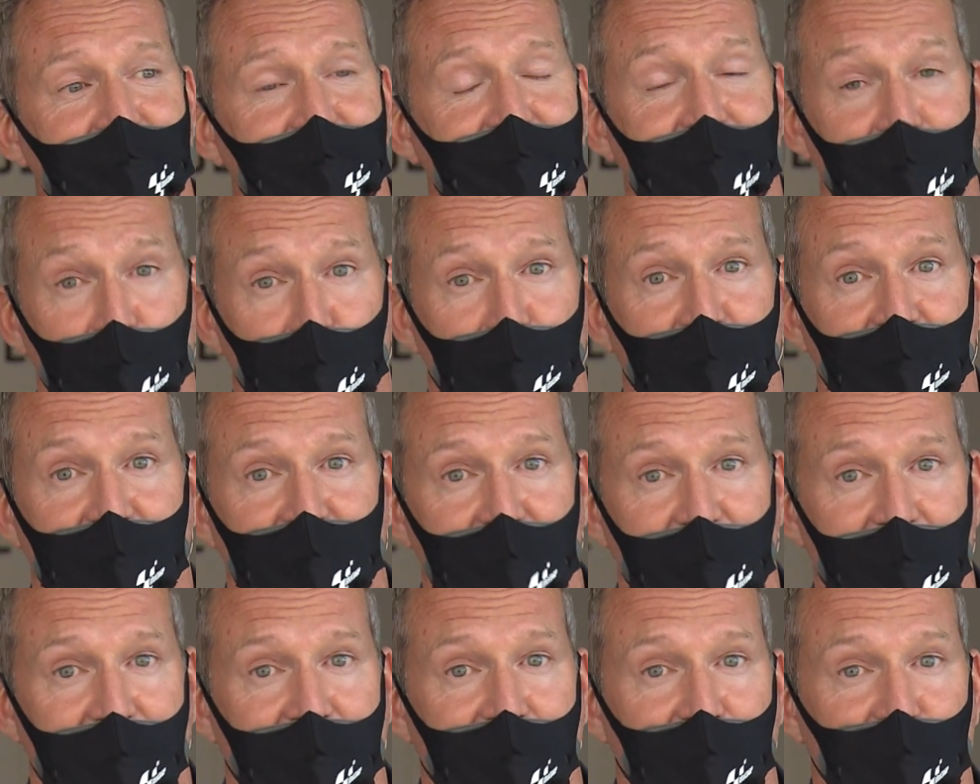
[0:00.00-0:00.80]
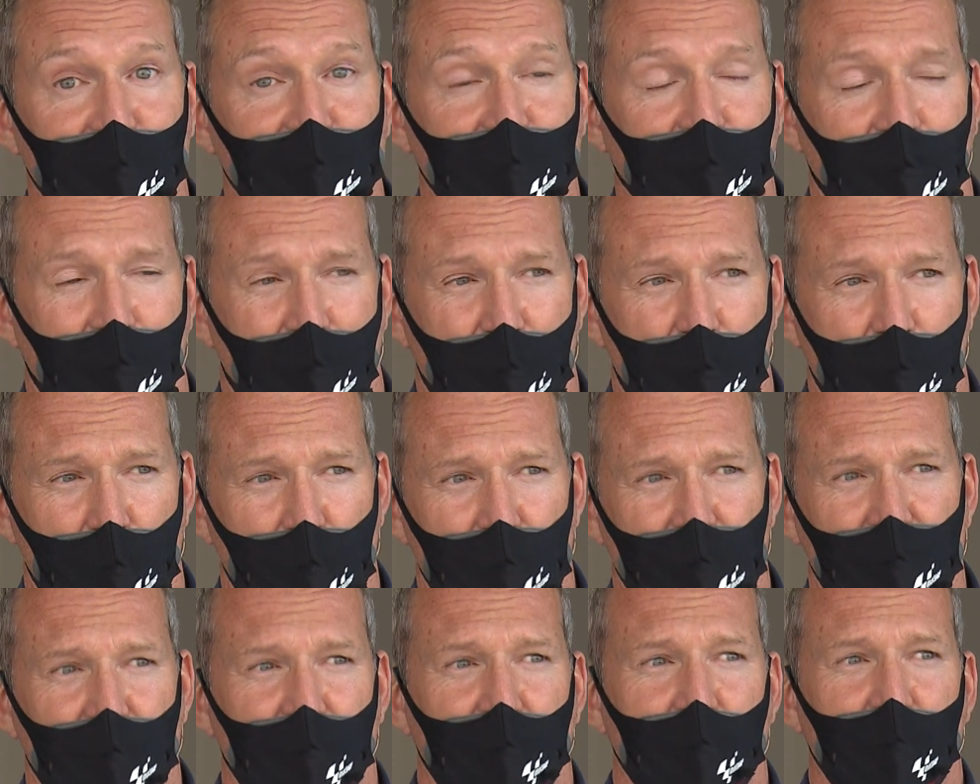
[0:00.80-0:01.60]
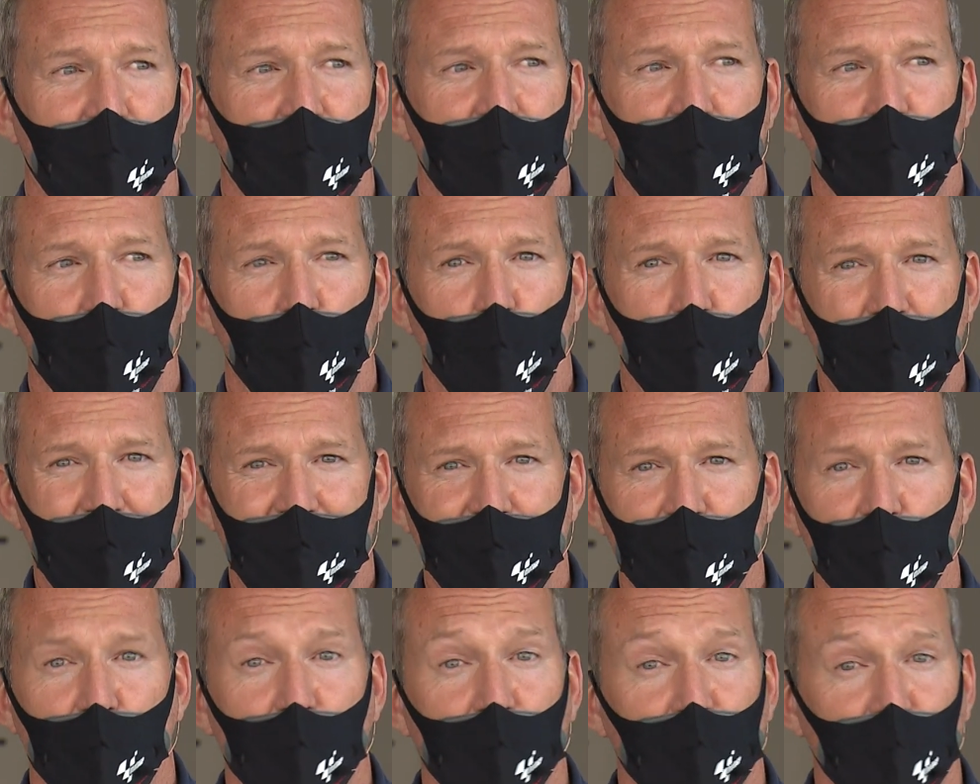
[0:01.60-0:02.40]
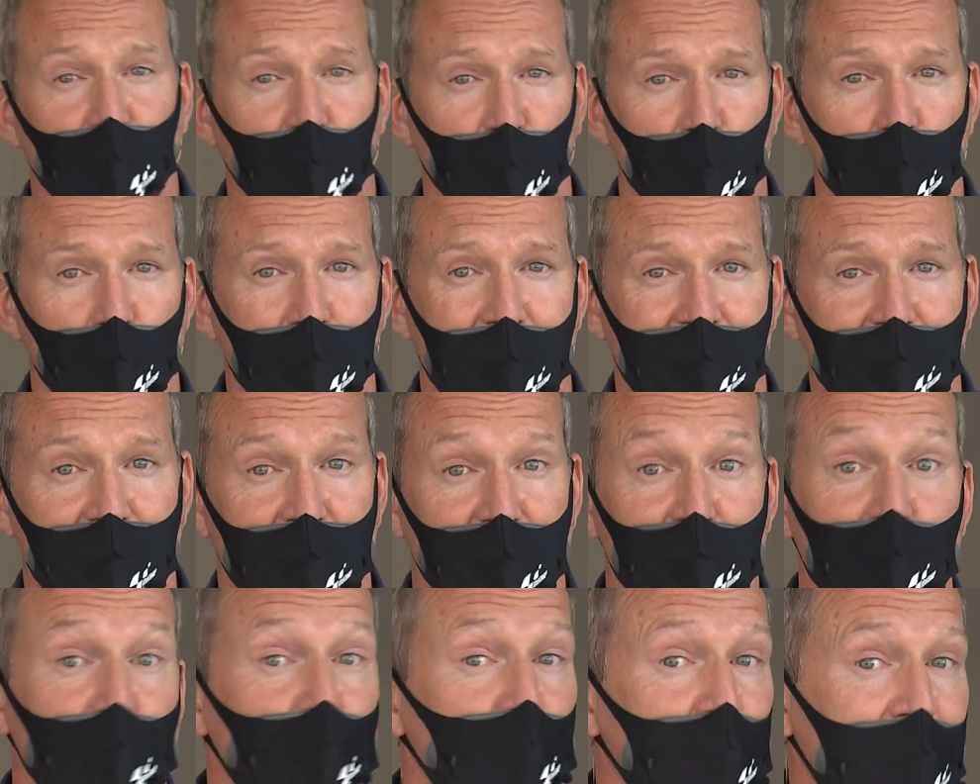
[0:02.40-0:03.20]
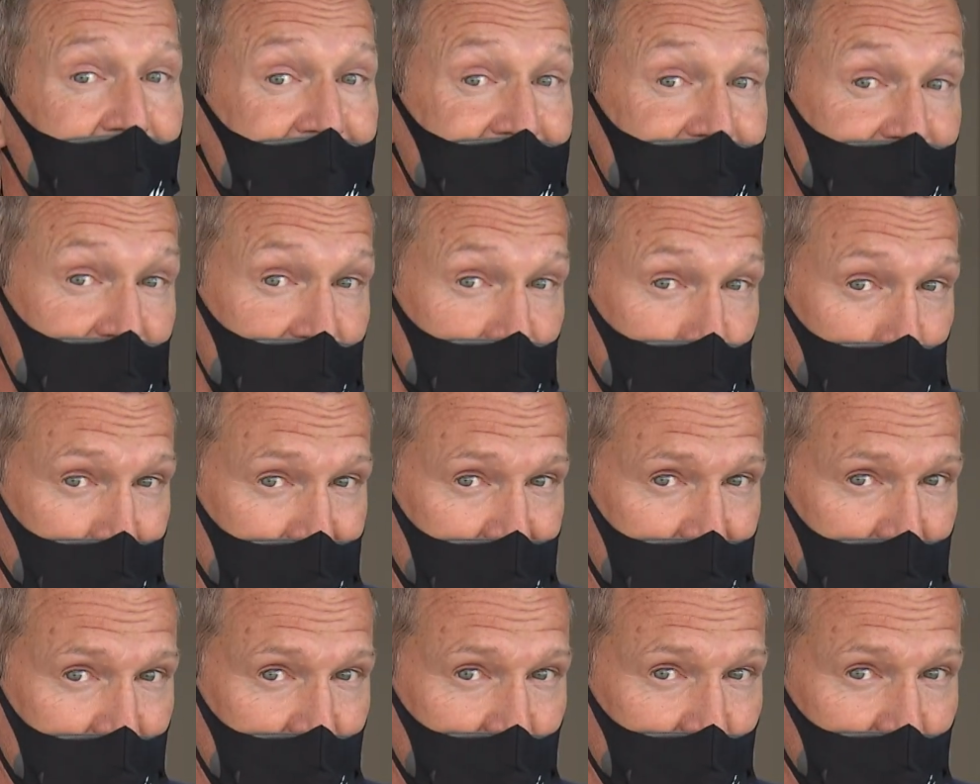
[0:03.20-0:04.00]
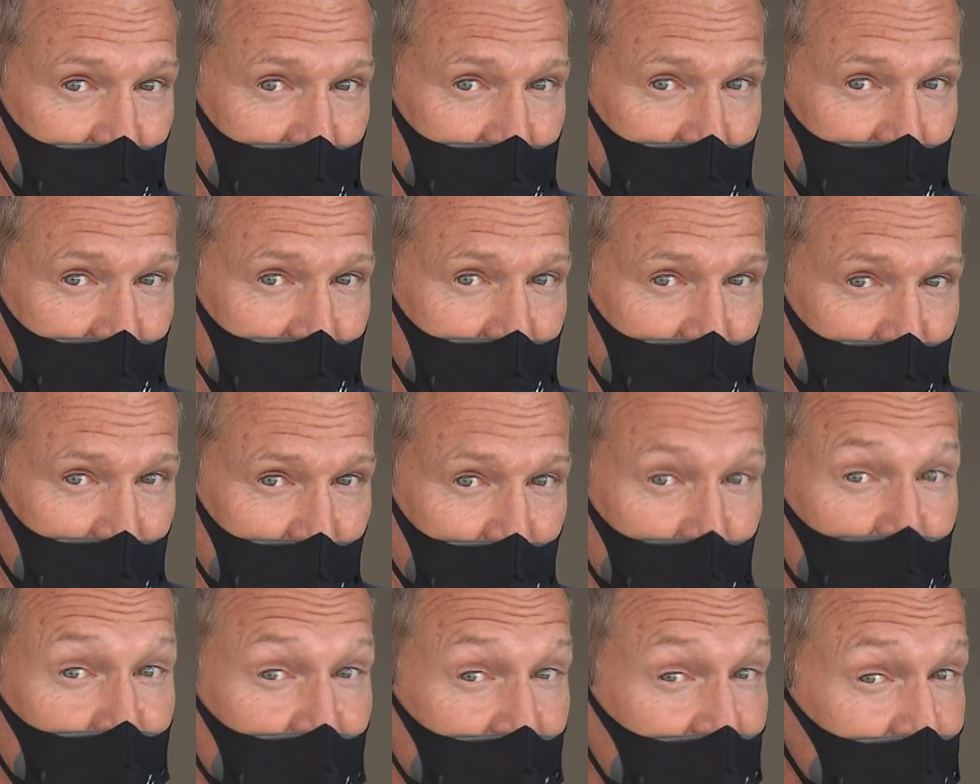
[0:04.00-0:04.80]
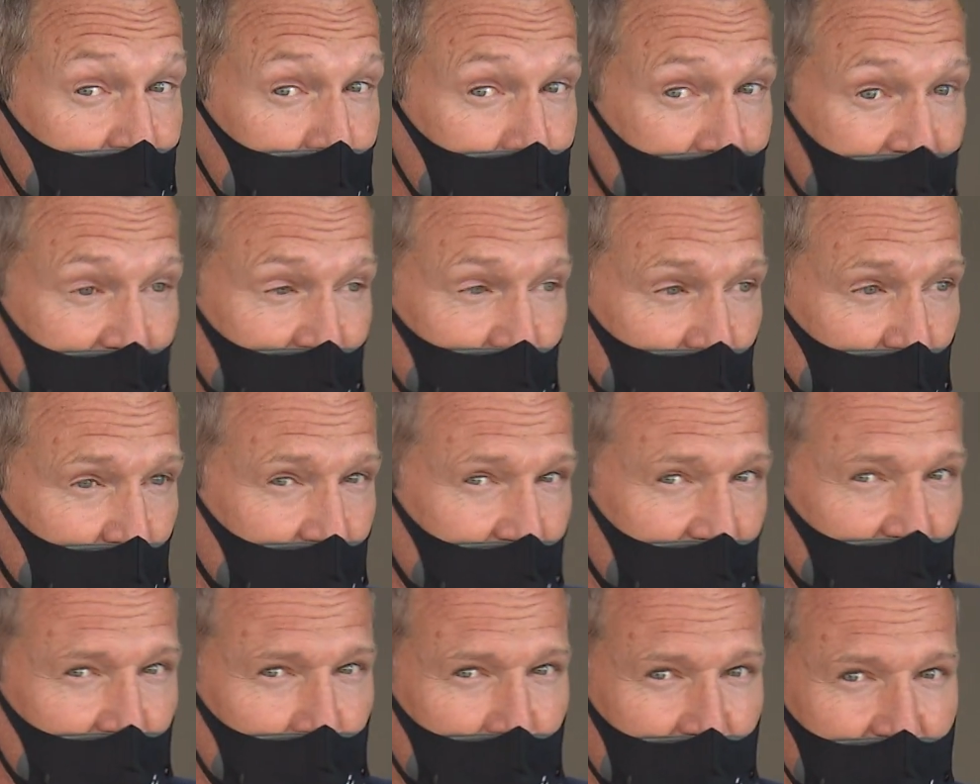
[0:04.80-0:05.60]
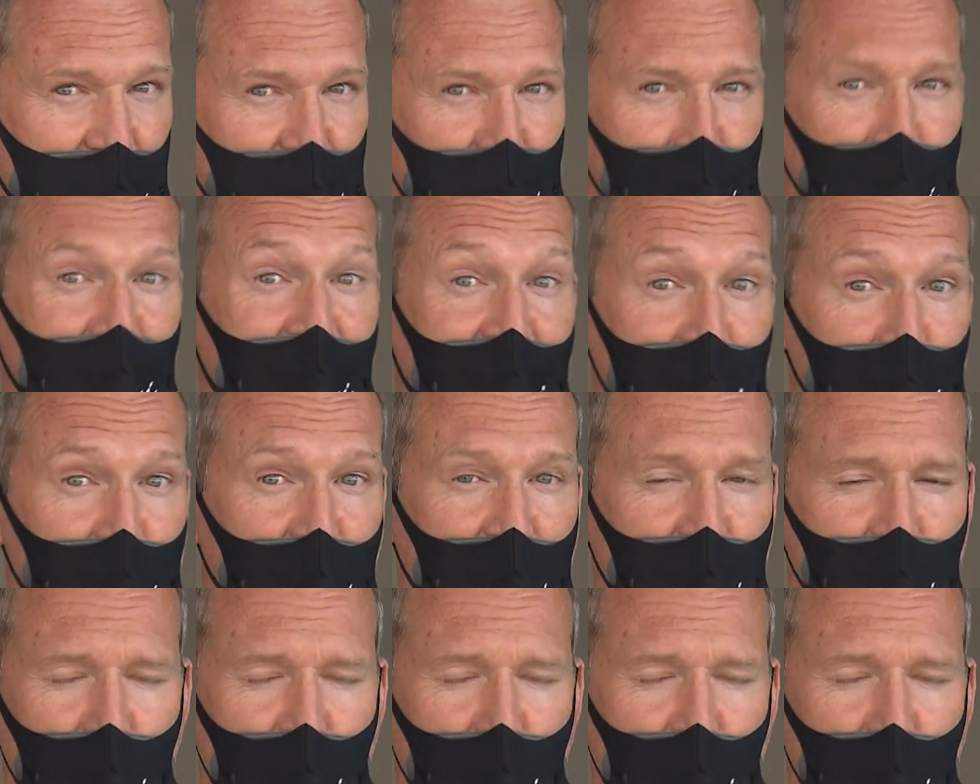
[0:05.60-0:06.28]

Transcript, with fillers: dip the tanks of 1 or 2 others randomly, you know, just to make sure everybody's playing by